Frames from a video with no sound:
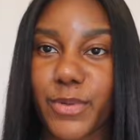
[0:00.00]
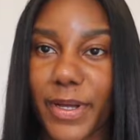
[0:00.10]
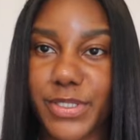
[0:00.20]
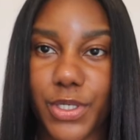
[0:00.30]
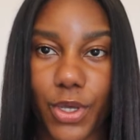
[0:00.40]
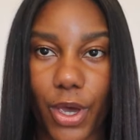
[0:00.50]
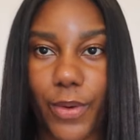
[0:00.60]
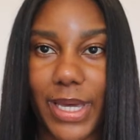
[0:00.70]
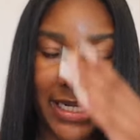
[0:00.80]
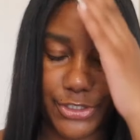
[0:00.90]
about to
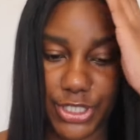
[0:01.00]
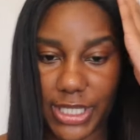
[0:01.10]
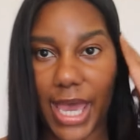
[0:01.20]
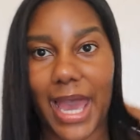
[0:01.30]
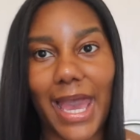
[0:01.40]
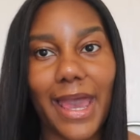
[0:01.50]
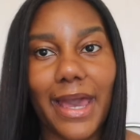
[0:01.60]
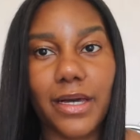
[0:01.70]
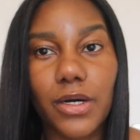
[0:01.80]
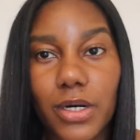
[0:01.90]
go and actually get a
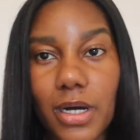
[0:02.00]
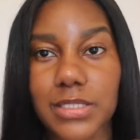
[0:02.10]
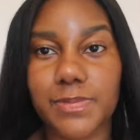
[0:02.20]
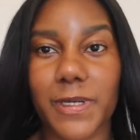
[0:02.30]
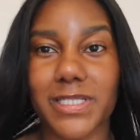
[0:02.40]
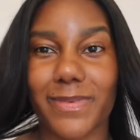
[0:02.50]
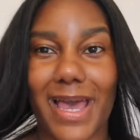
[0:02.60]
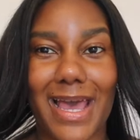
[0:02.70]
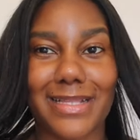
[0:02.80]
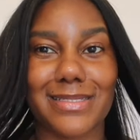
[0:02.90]
haircut because
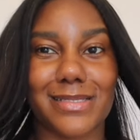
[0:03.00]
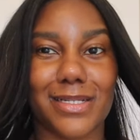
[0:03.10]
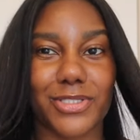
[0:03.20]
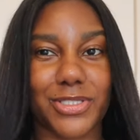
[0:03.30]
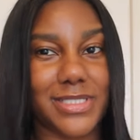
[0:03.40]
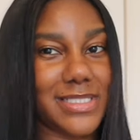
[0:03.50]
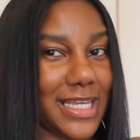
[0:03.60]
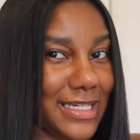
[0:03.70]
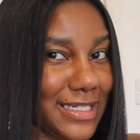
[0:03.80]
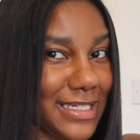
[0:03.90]
my ends are just
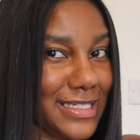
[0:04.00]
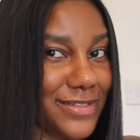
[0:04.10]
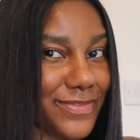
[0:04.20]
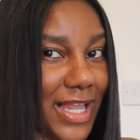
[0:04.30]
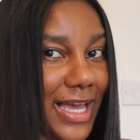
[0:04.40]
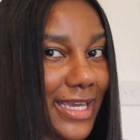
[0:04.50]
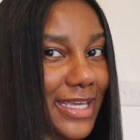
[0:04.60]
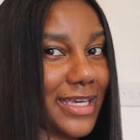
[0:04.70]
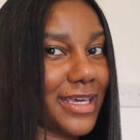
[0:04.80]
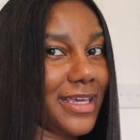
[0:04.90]
in need of
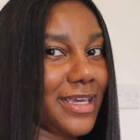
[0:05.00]
like